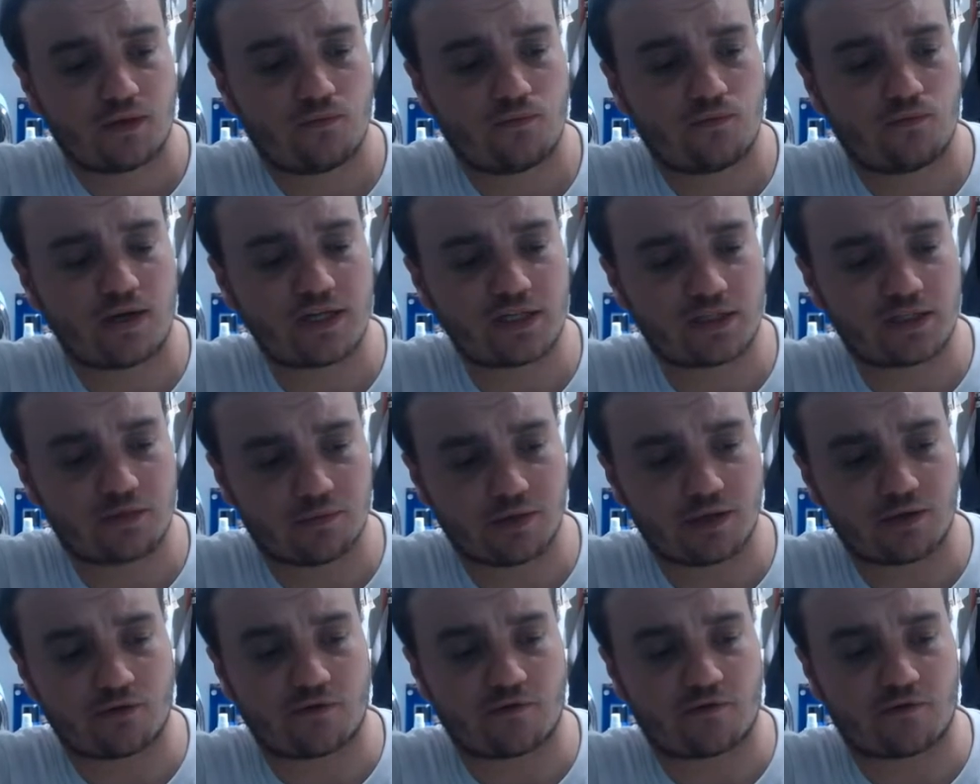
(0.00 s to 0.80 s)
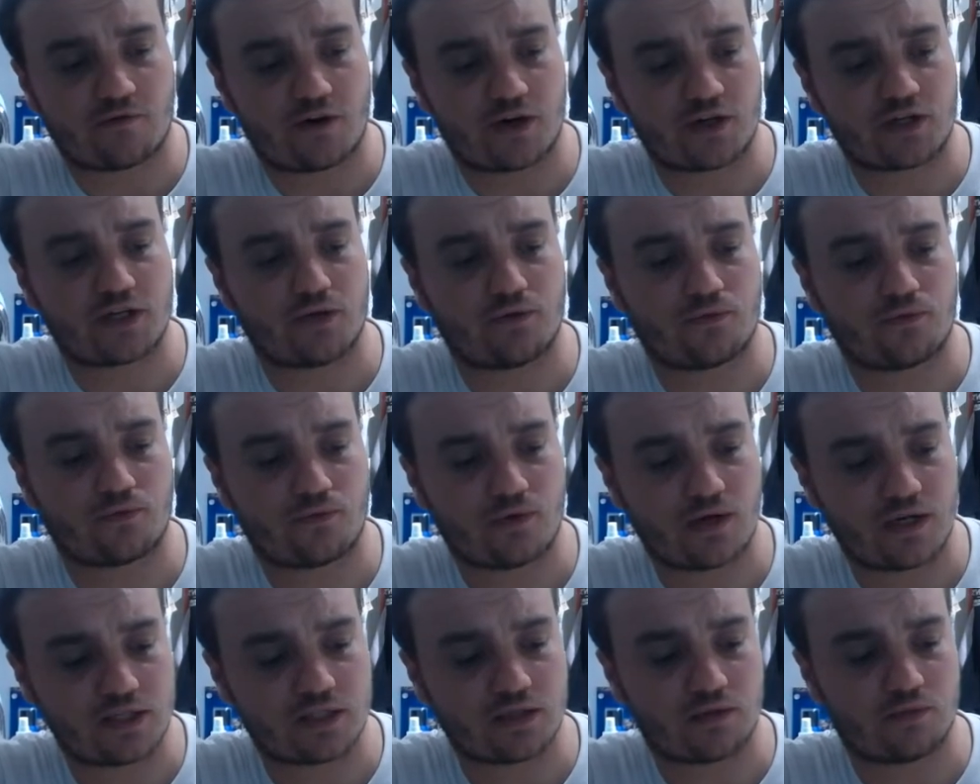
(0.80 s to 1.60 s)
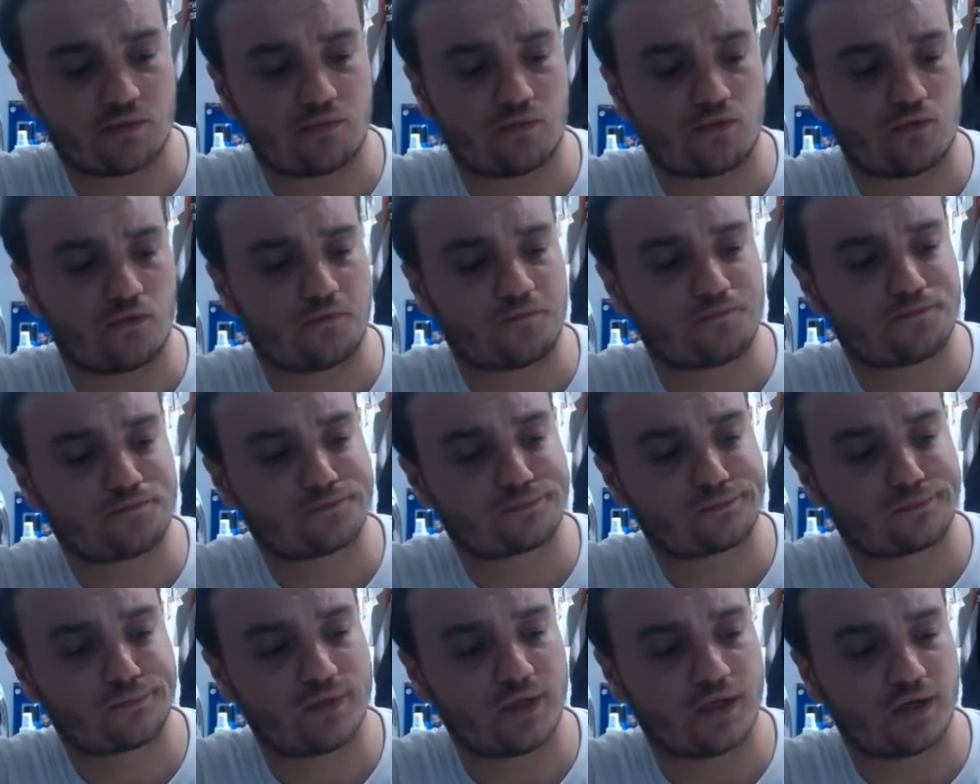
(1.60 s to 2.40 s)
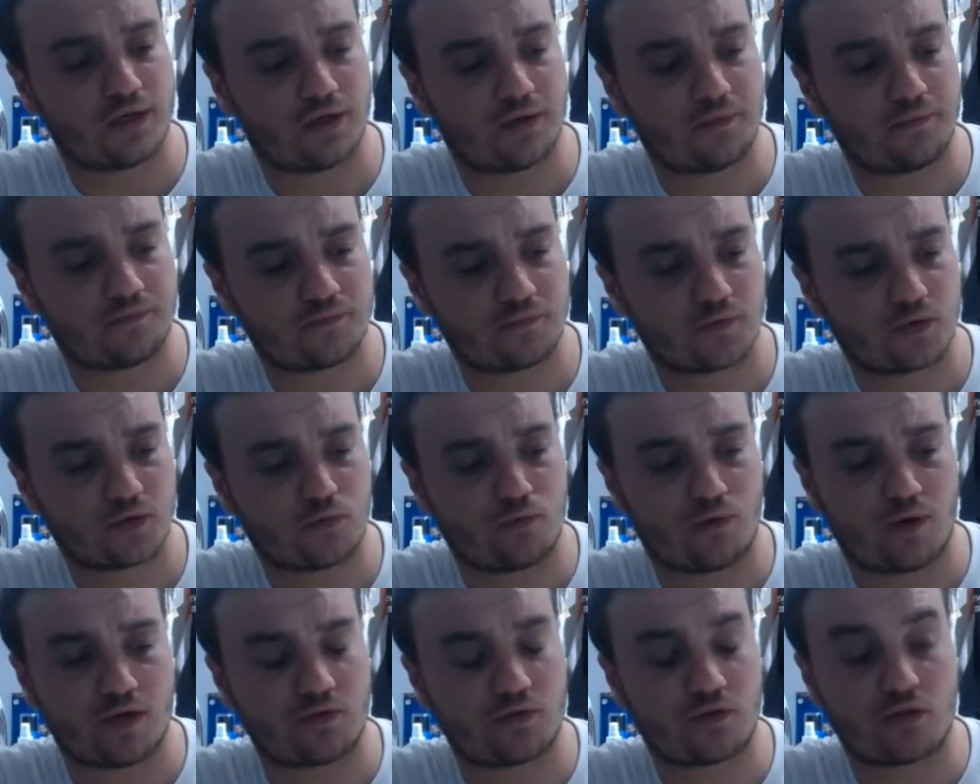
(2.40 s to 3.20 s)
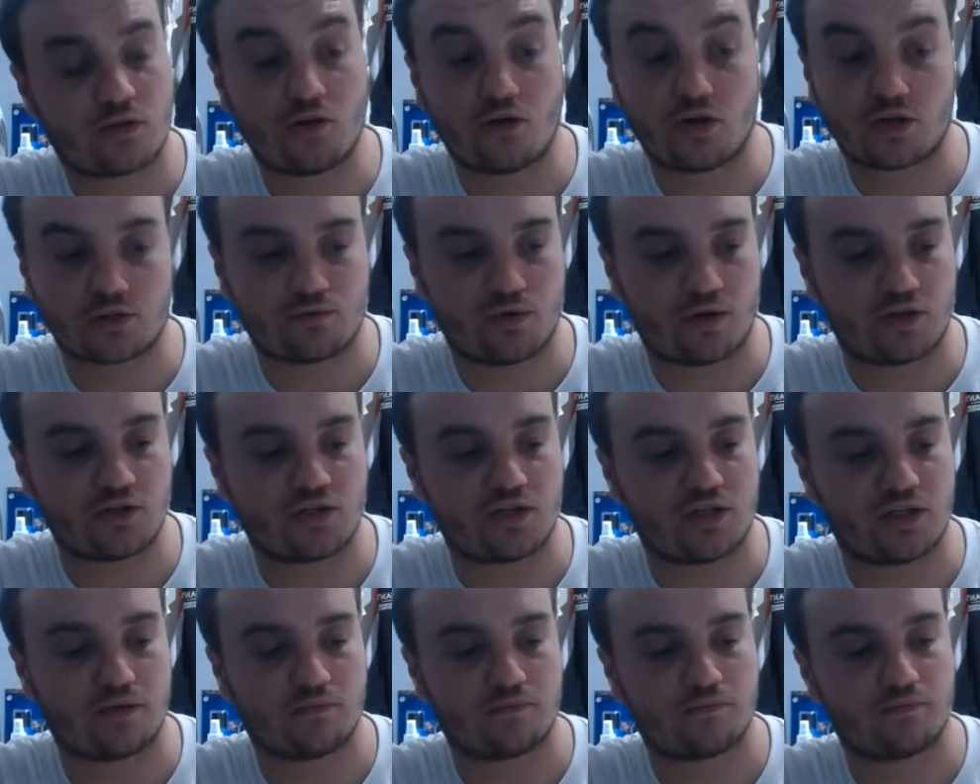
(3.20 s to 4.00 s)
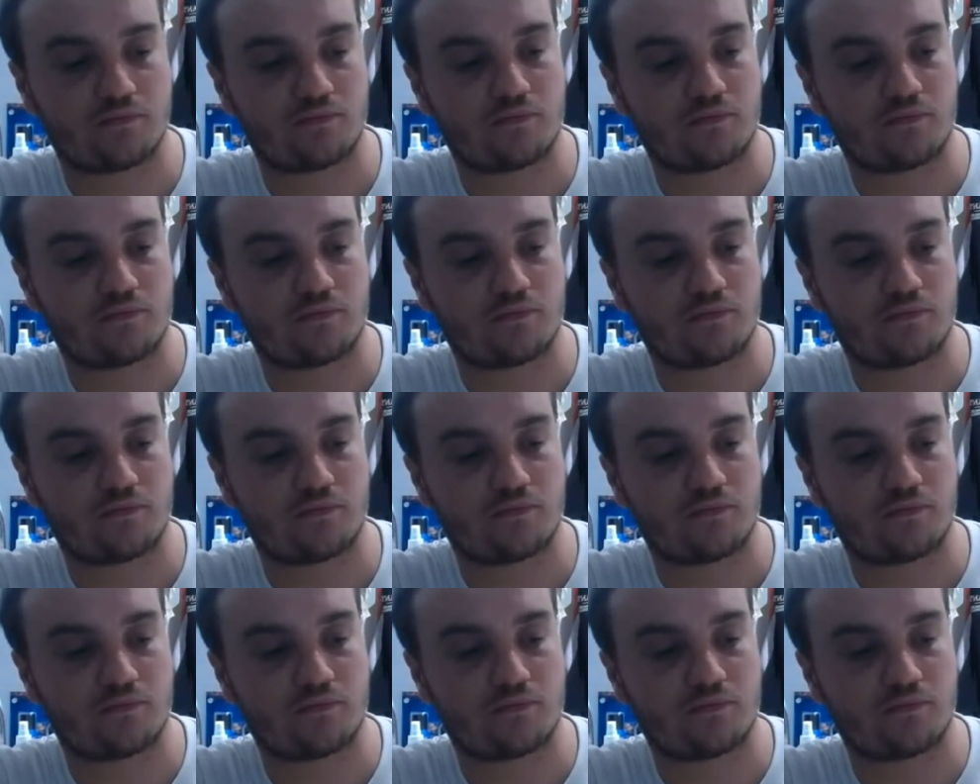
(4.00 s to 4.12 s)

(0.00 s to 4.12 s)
Reasonably refreshing, reasonable, you know, thirst quenching.